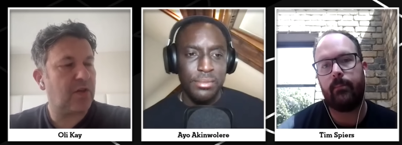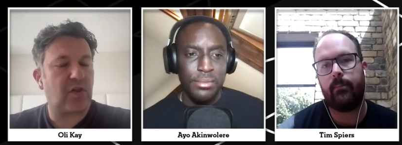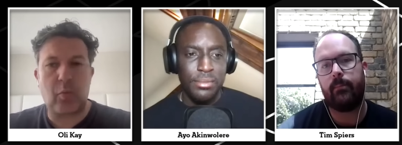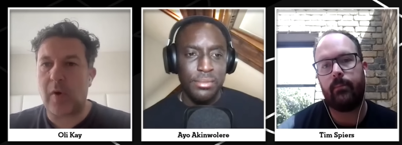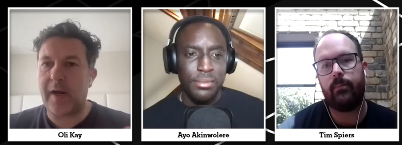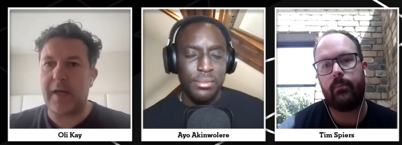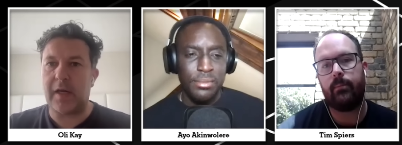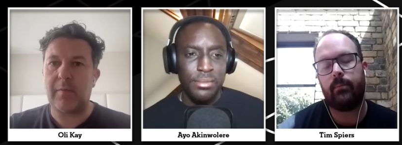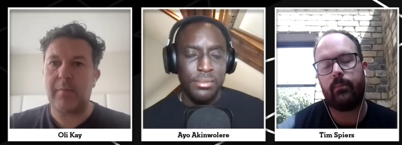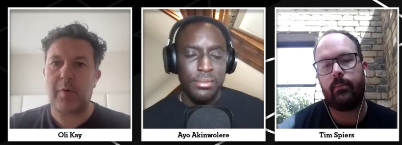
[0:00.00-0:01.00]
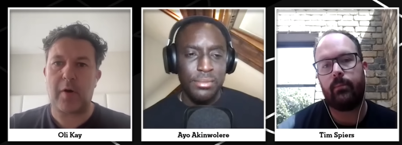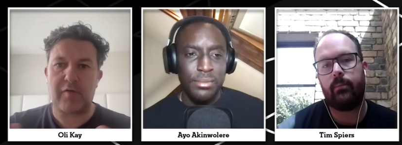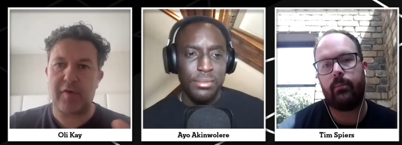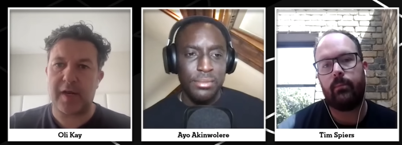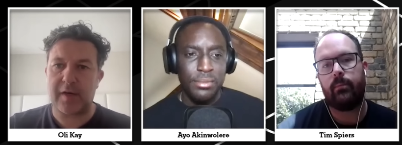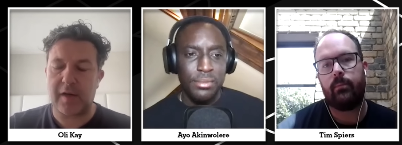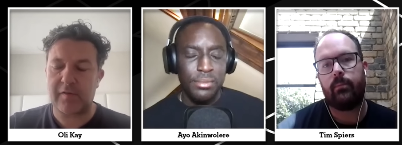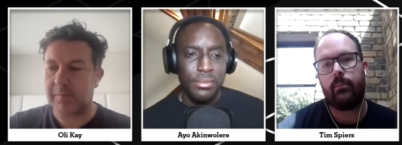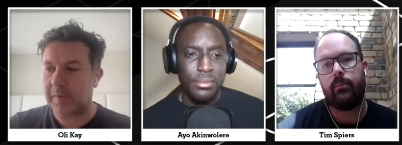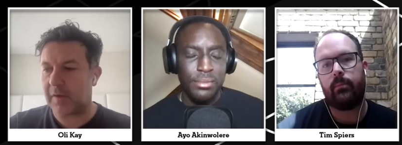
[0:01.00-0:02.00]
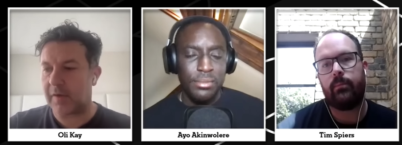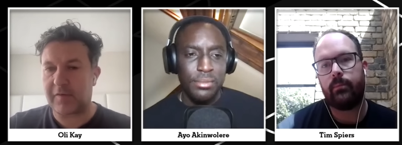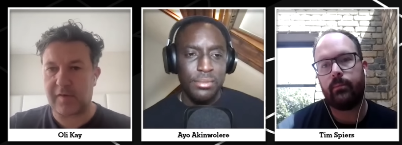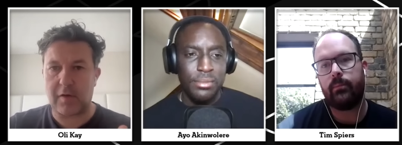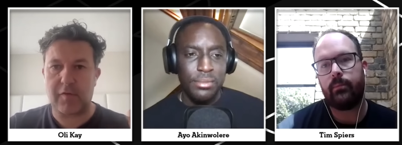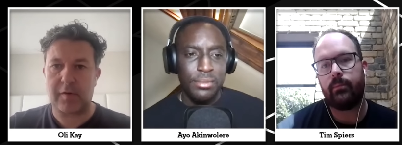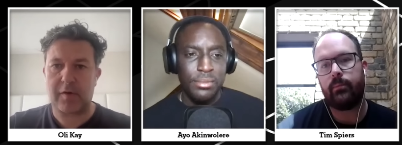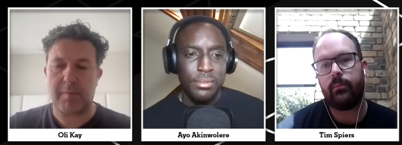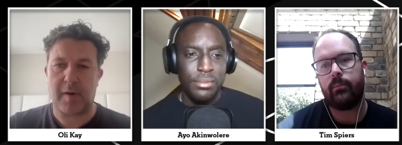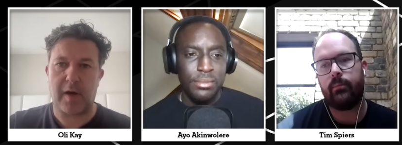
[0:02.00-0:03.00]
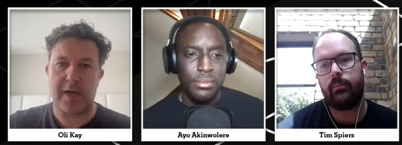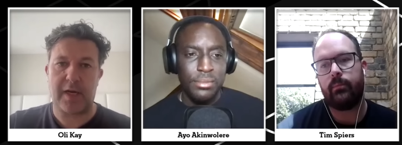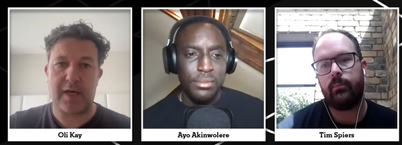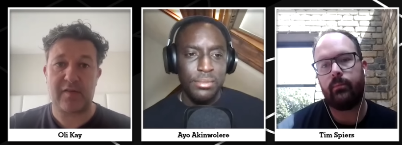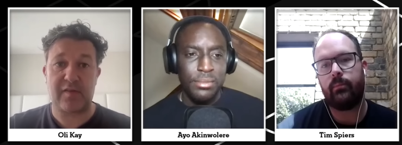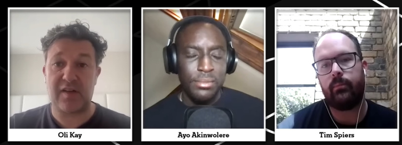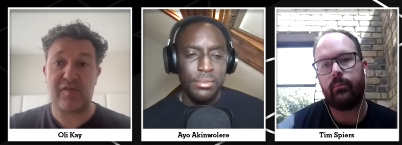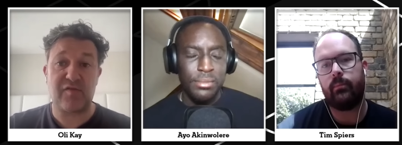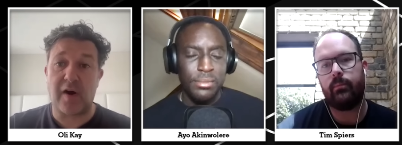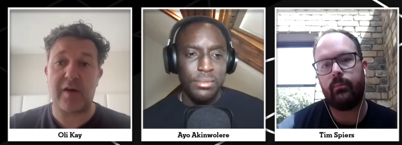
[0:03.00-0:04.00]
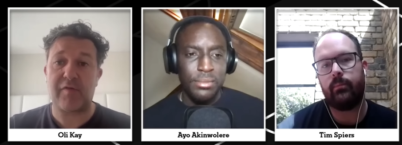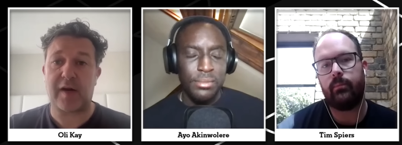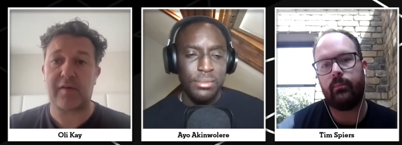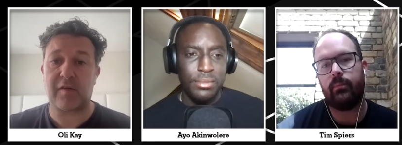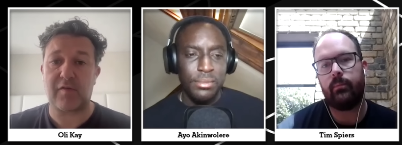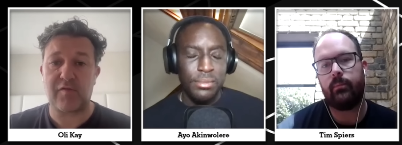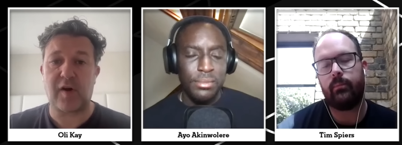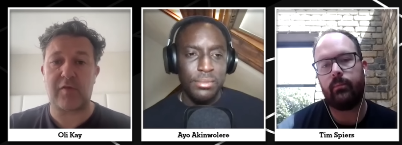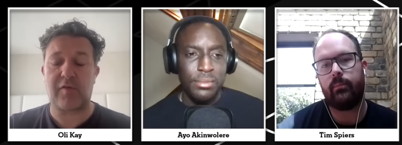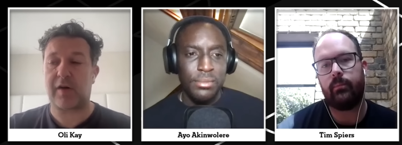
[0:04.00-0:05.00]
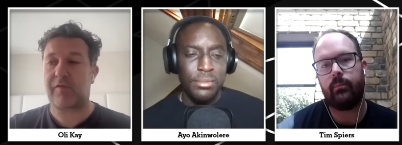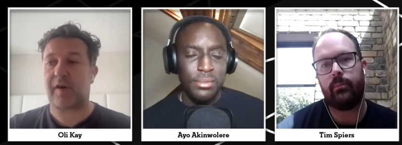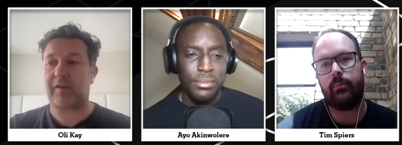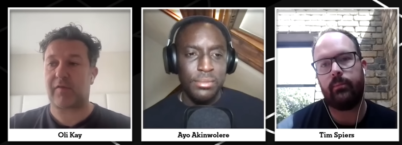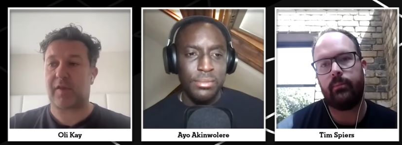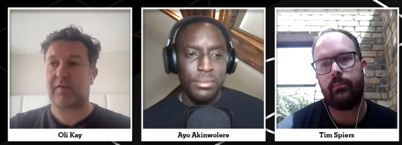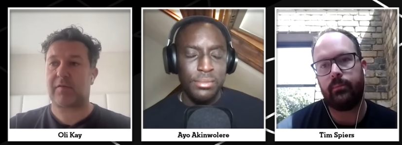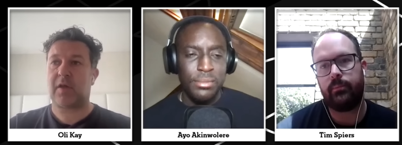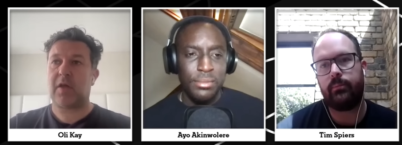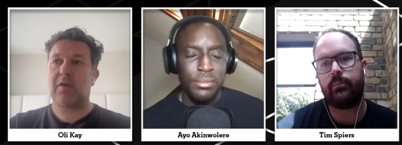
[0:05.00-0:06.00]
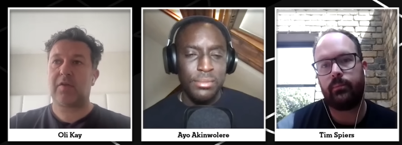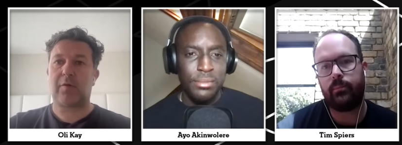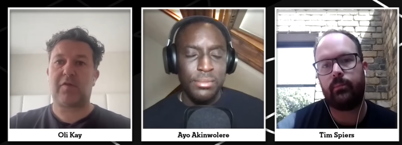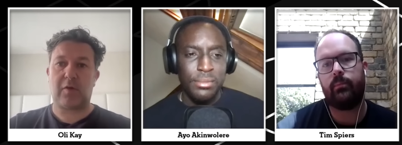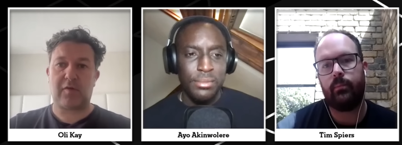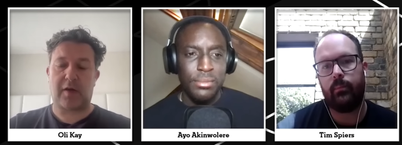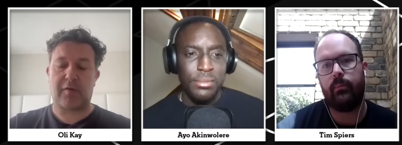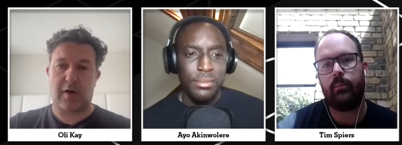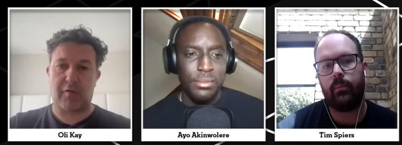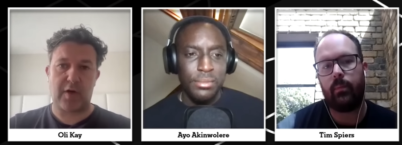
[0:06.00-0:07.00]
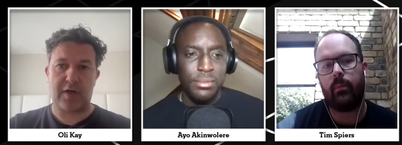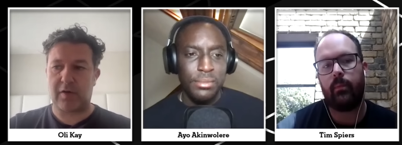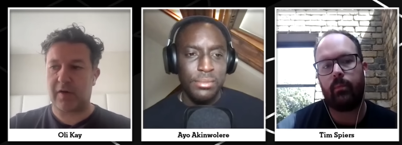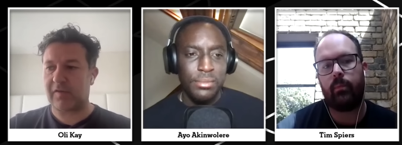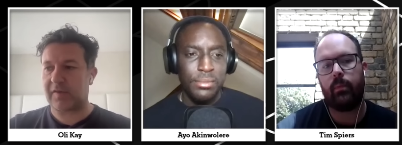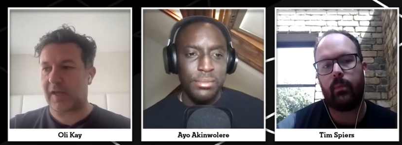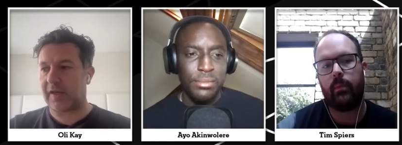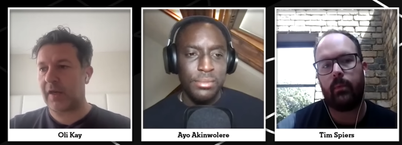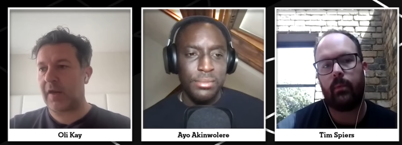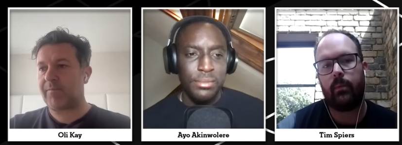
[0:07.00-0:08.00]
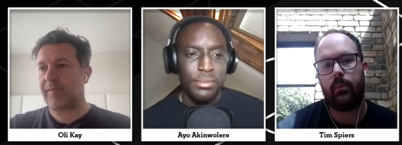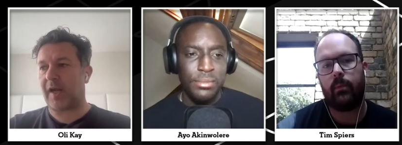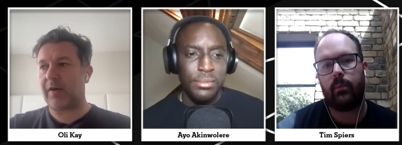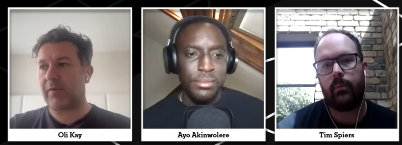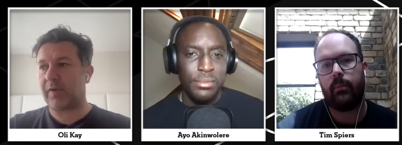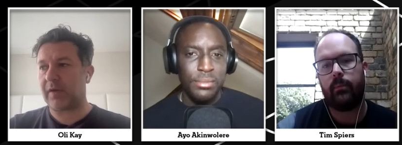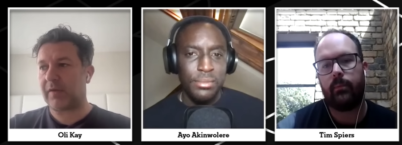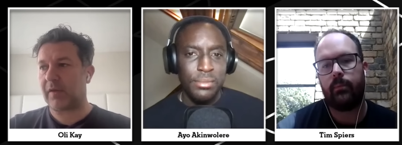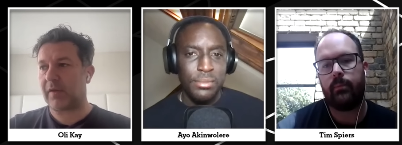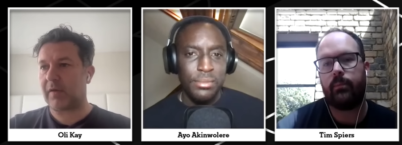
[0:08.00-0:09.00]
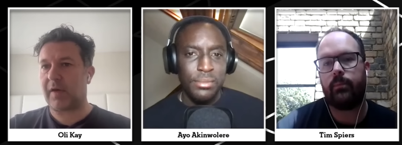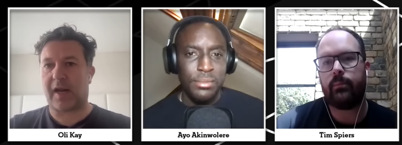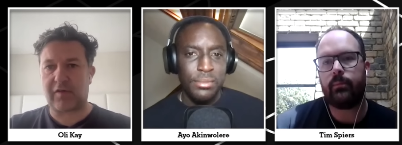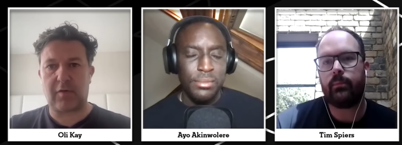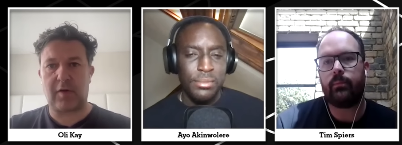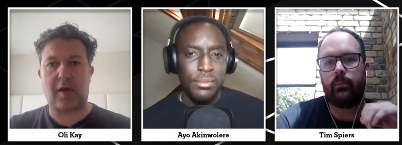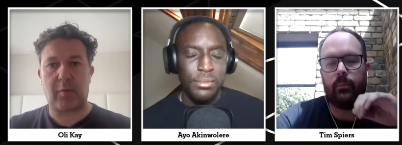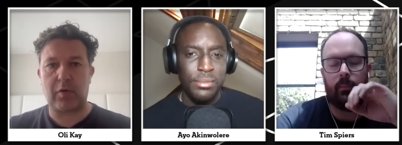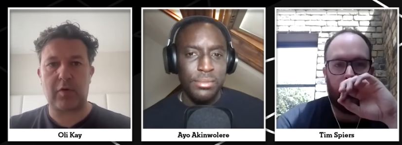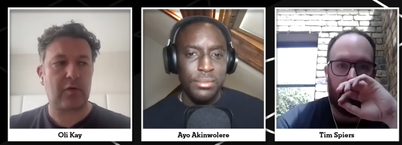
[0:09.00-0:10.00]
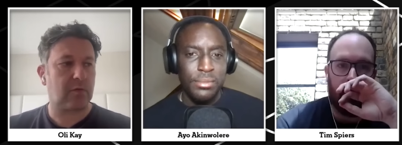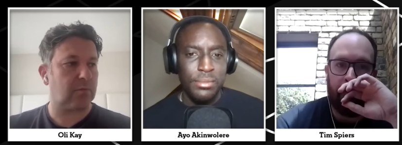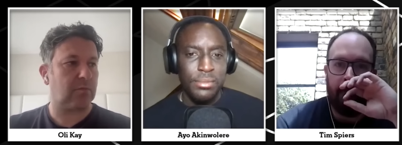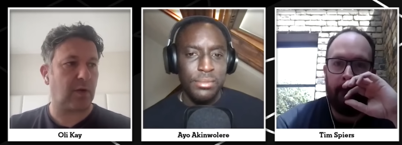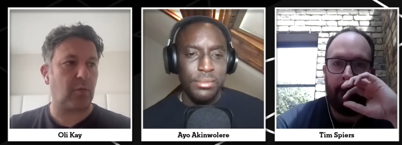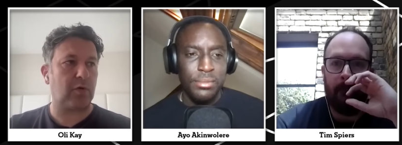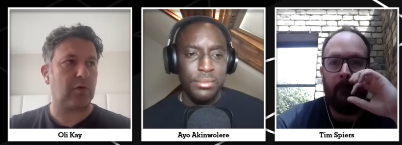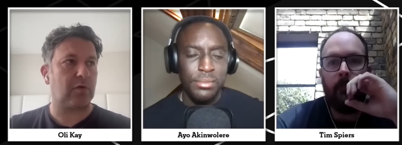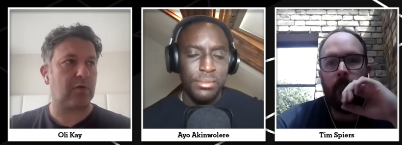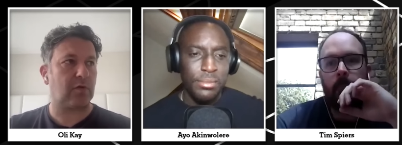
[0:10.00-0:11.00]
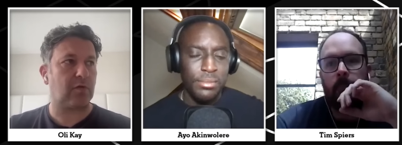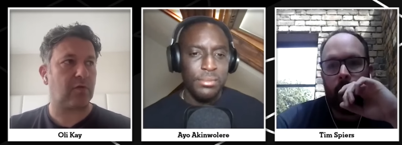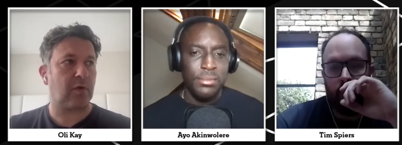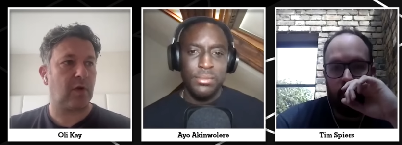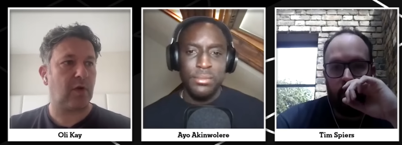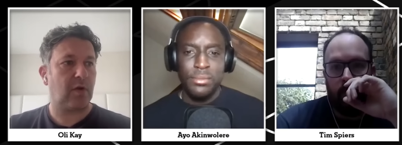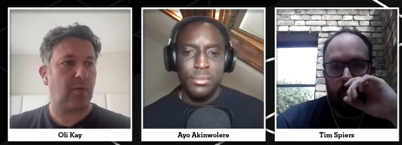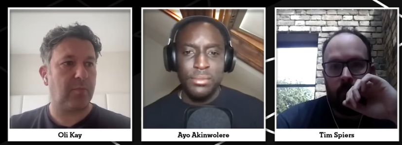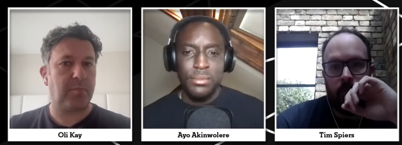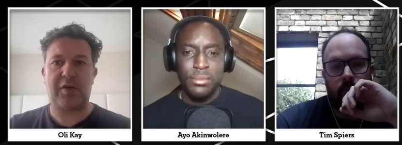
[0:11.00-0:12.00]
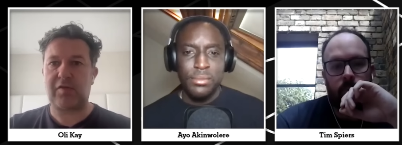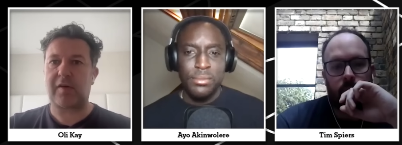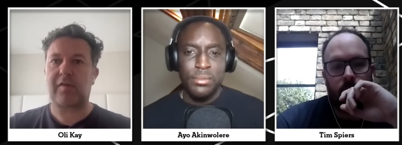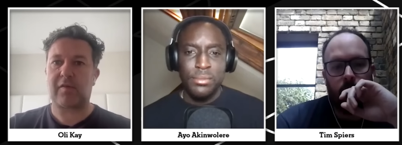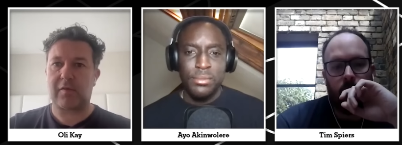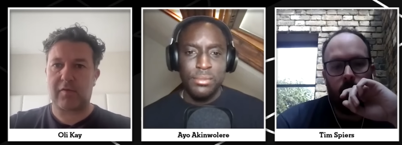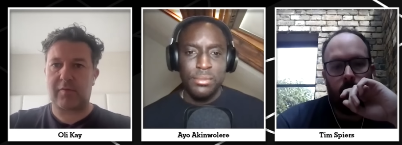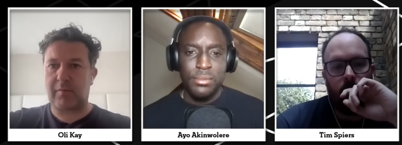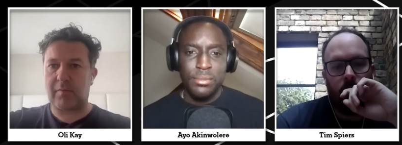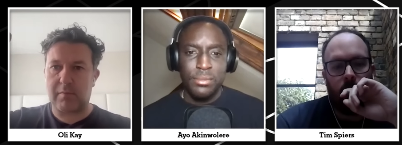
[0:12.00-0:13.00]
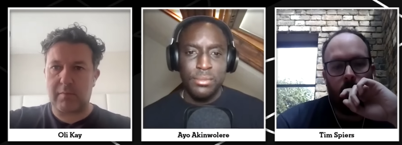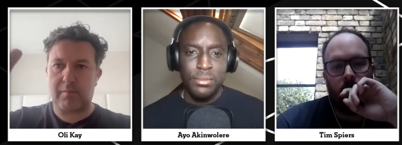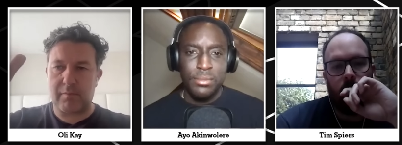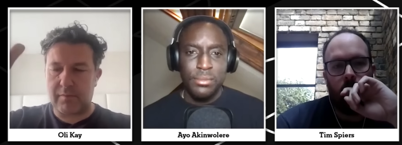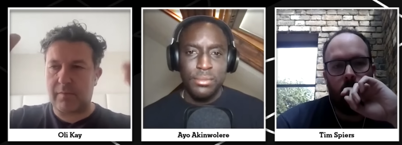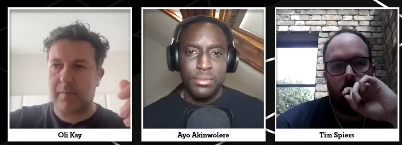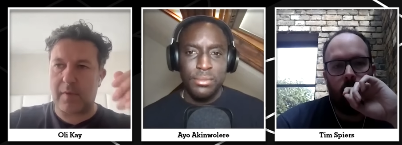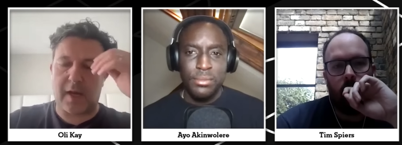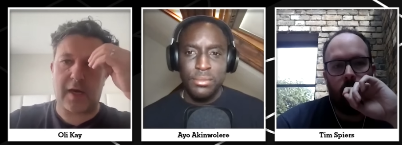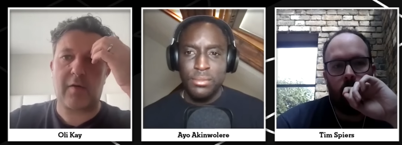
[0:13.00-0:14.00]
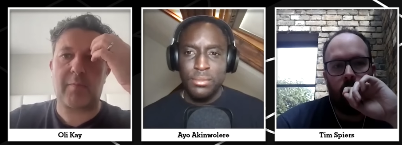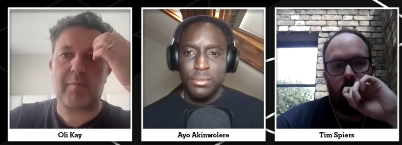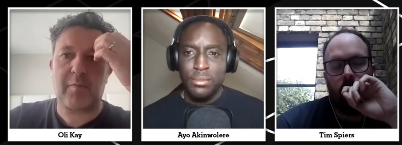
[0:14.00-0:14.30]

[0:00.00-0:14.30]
Speaker 1: the way Bruno Fernandes and Bernardo Silva combine, it's very effective, very effective. Those two have a really good understanding, and you would think that naturally they wouldn't sort of be trying to sort of hang